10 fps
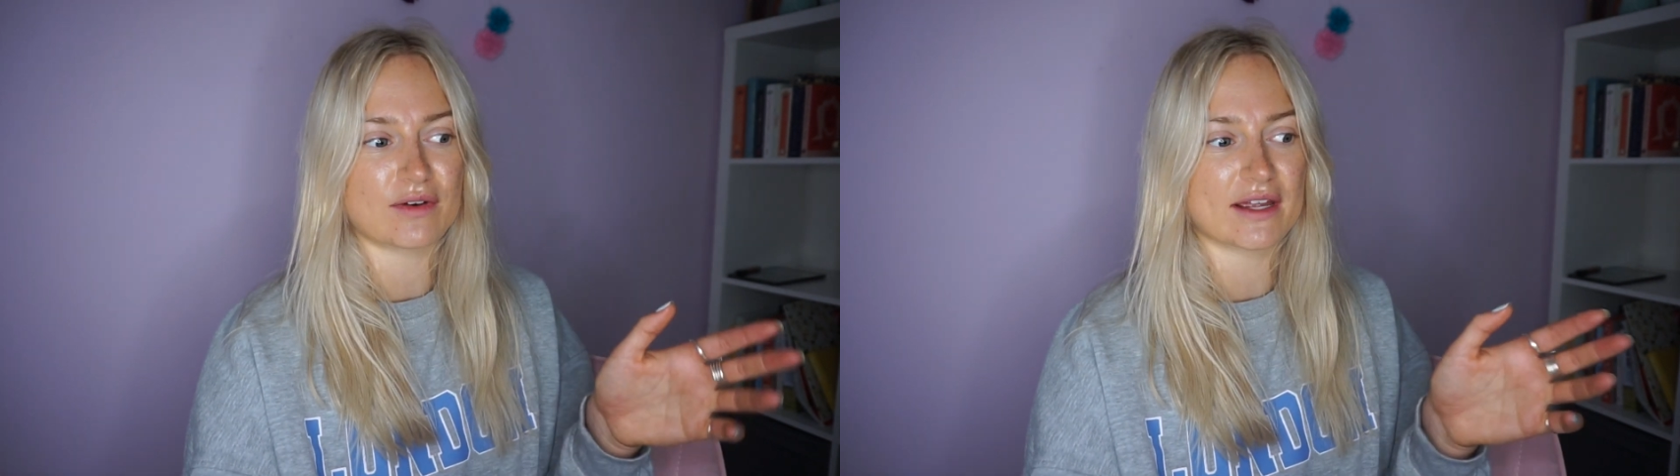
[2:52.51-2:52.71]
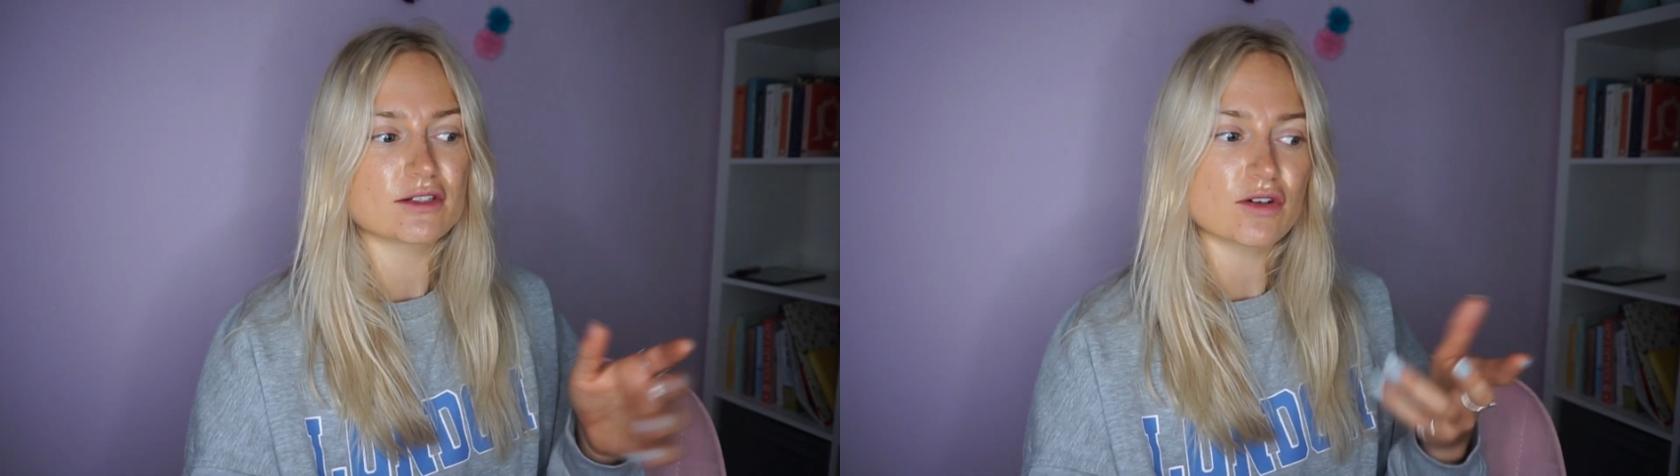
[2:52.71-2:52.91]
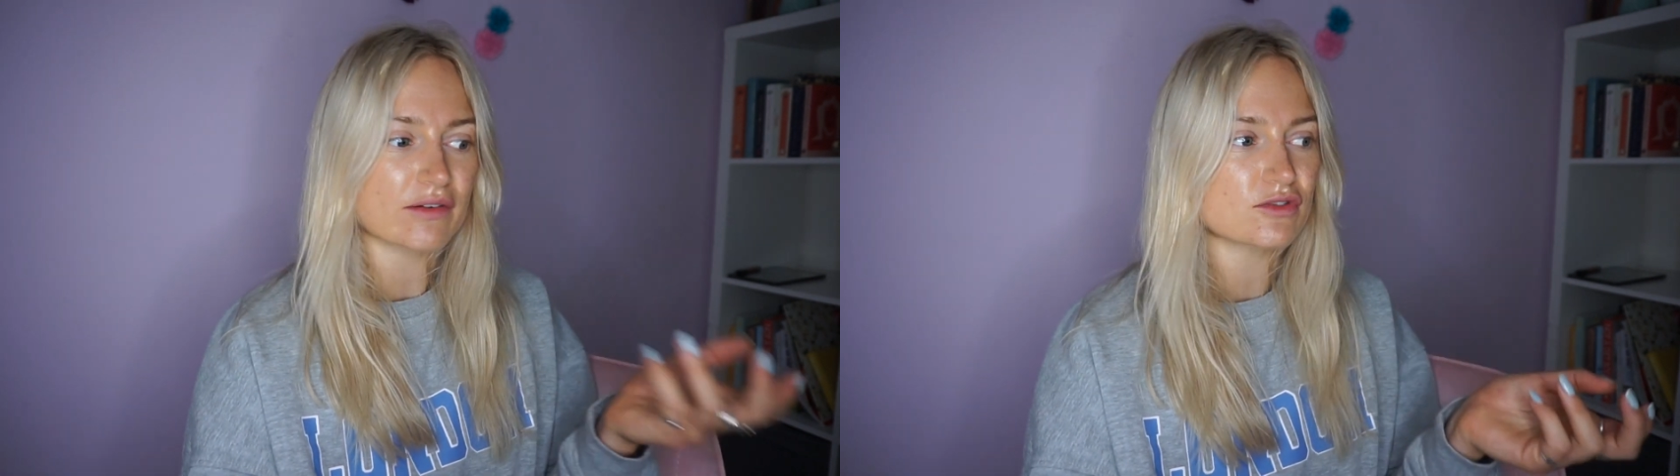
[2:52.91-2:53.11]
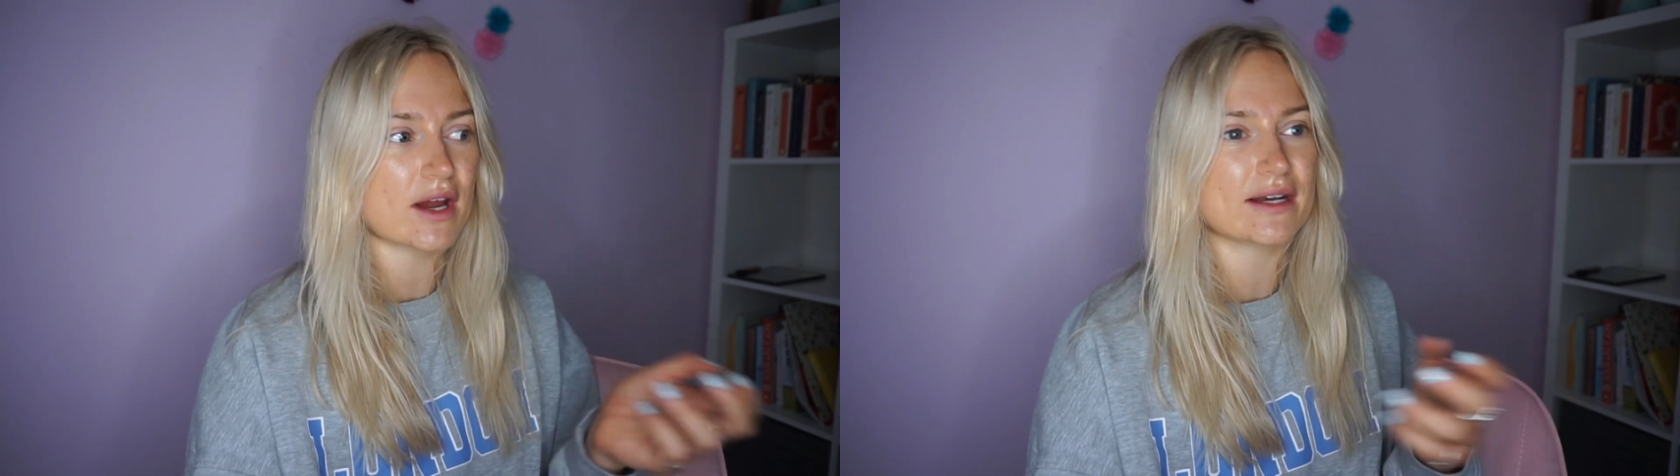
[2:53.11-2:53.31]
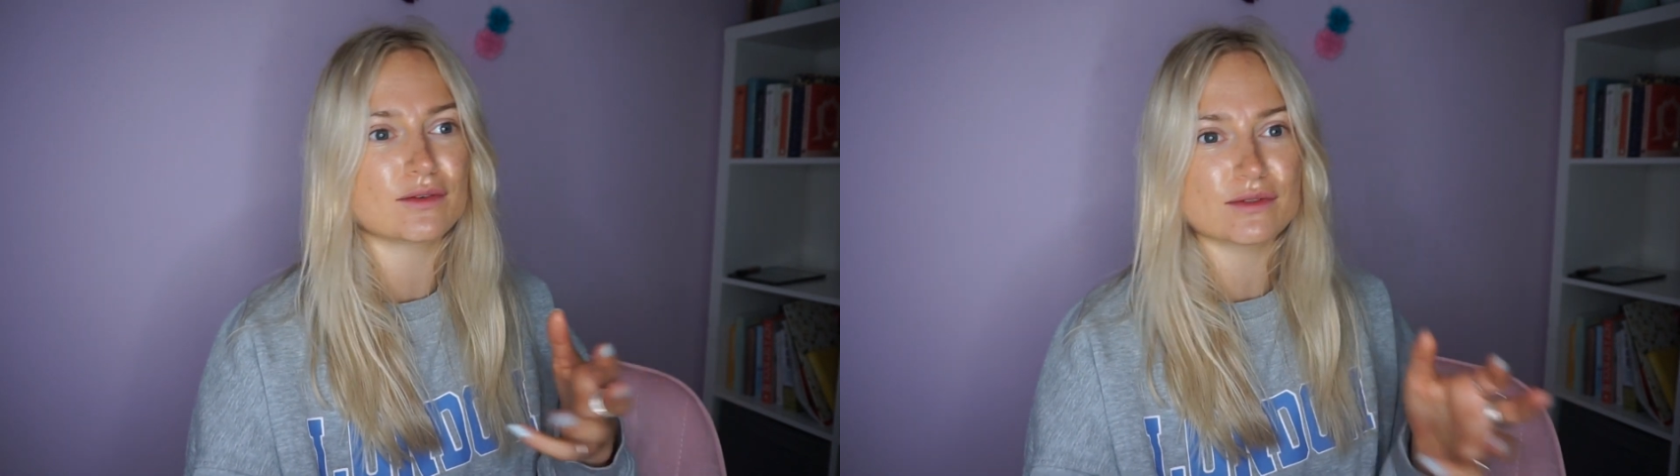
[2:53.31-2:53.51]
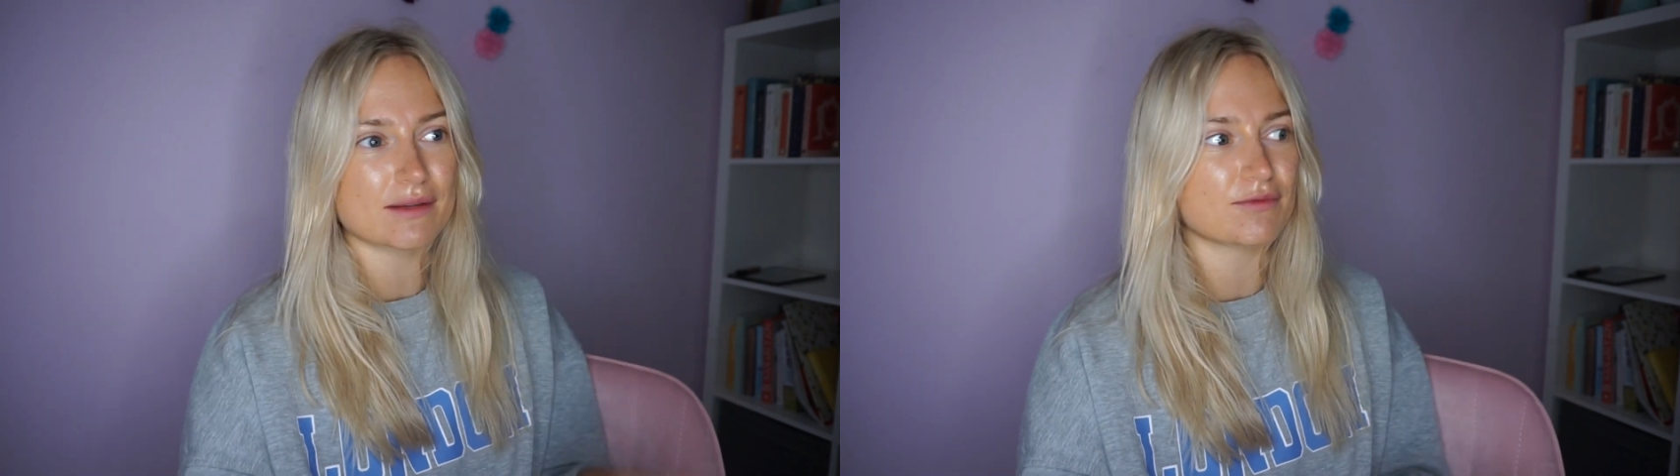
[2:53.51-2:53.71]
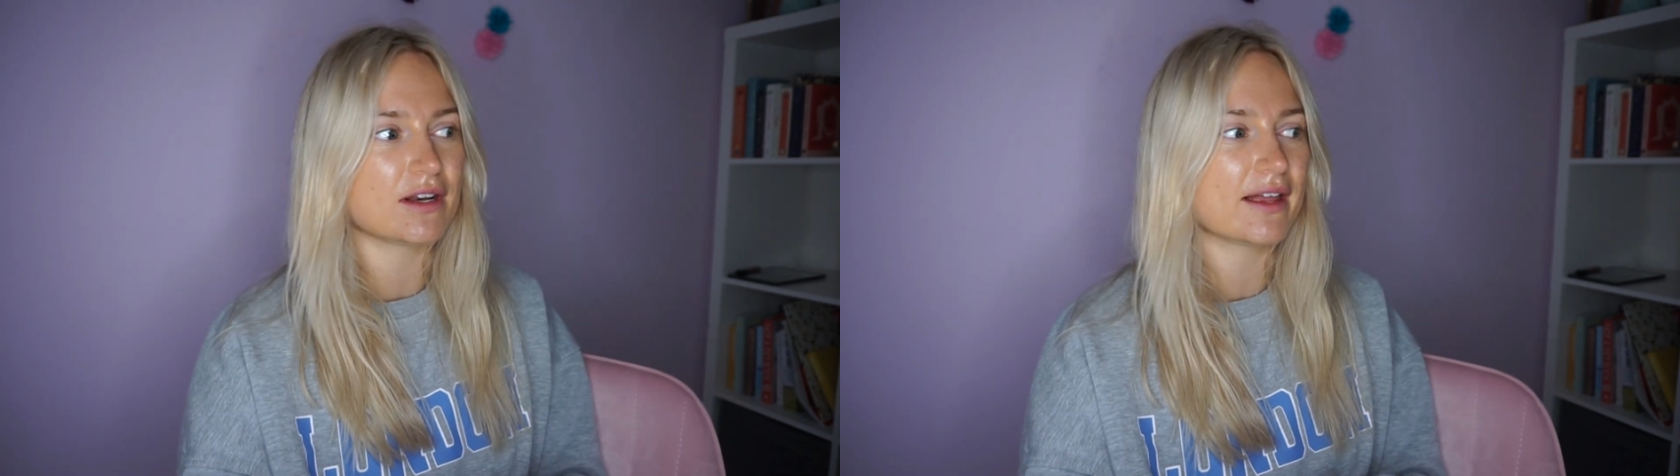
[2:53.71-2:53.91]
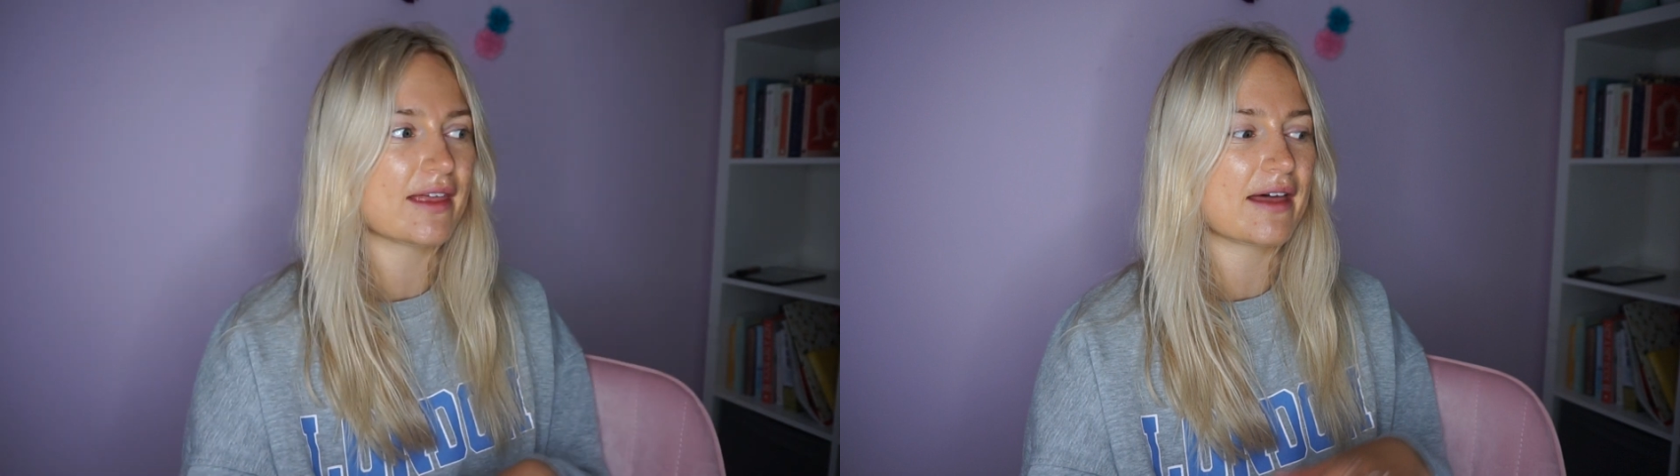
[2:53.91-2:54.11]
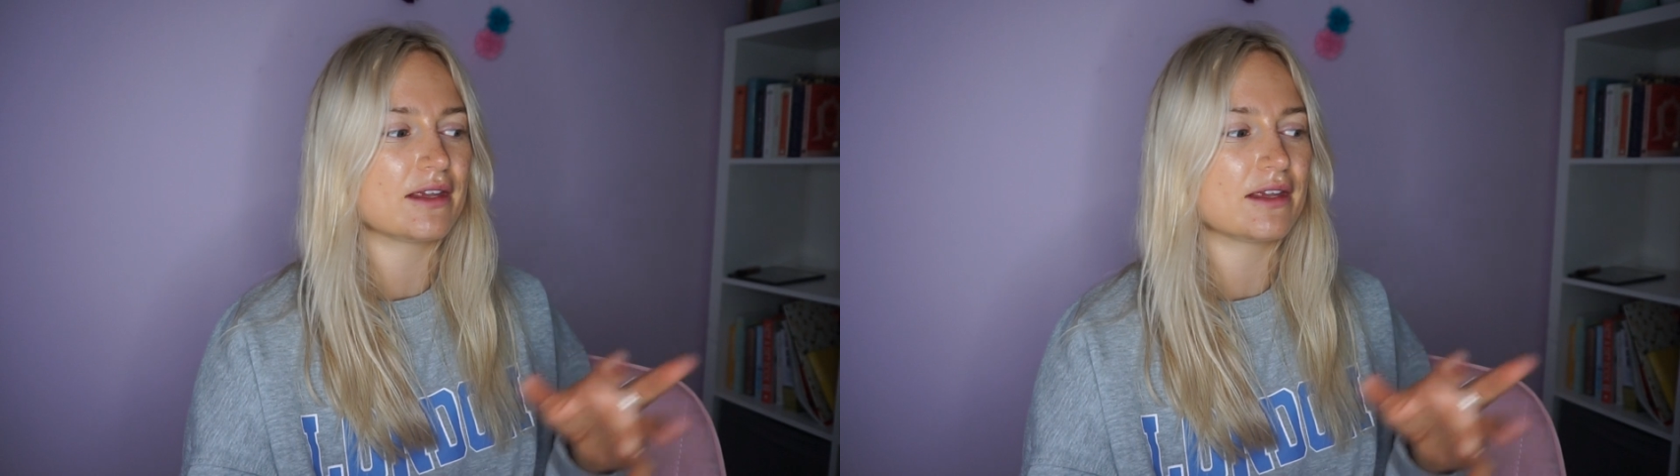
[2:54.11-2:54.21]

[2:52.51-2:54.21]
of like strength training or something like that,